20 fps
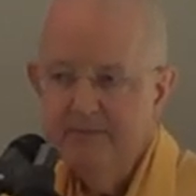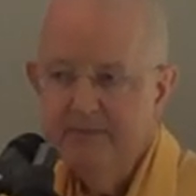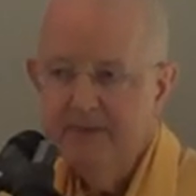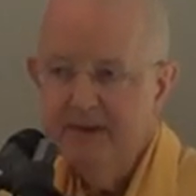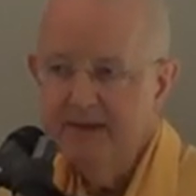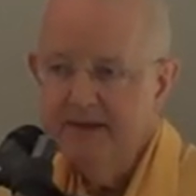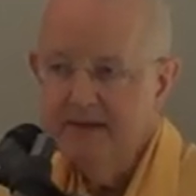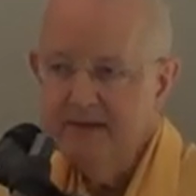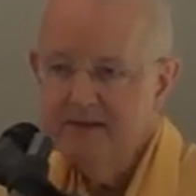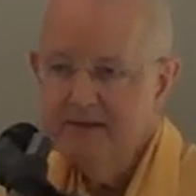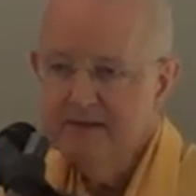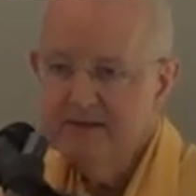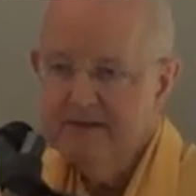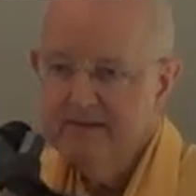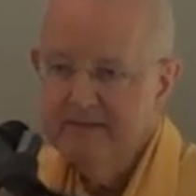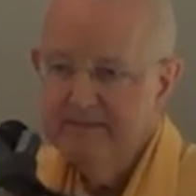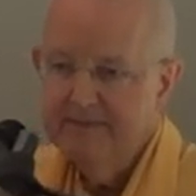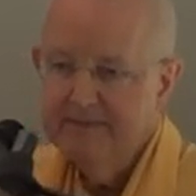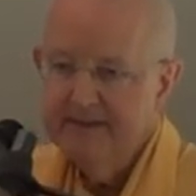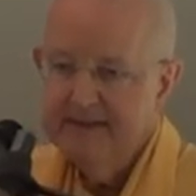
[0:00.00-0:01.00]
but
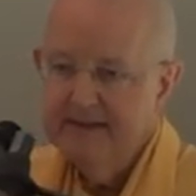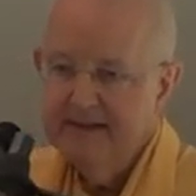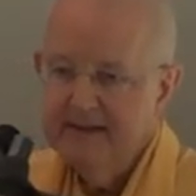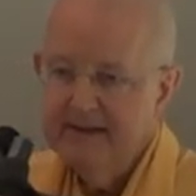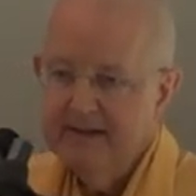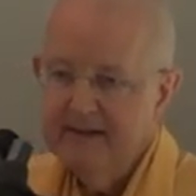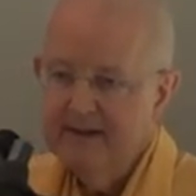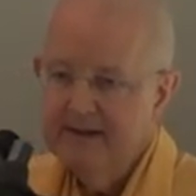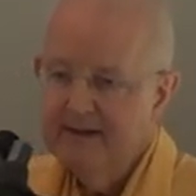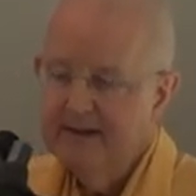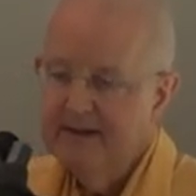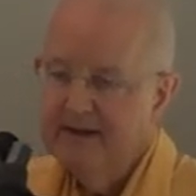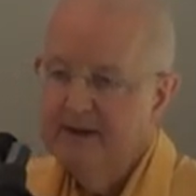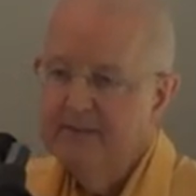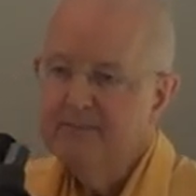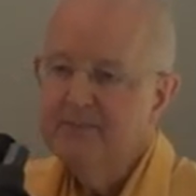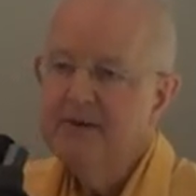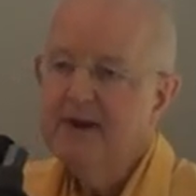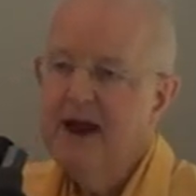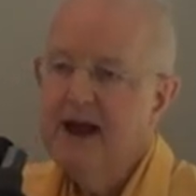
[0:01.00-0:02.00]
it's a
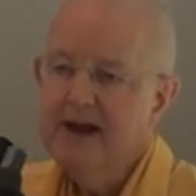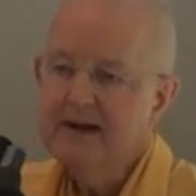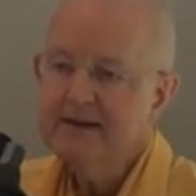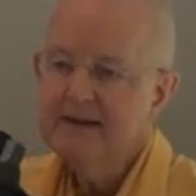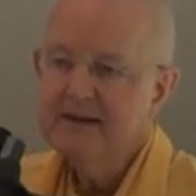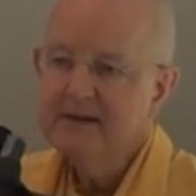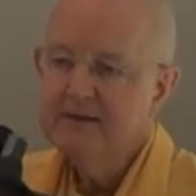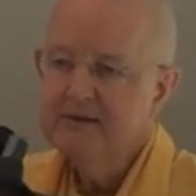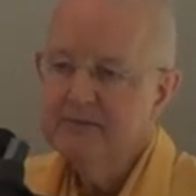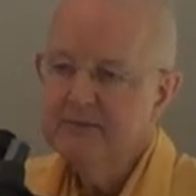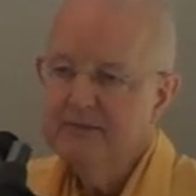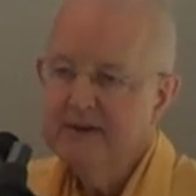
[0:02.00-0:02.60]
practical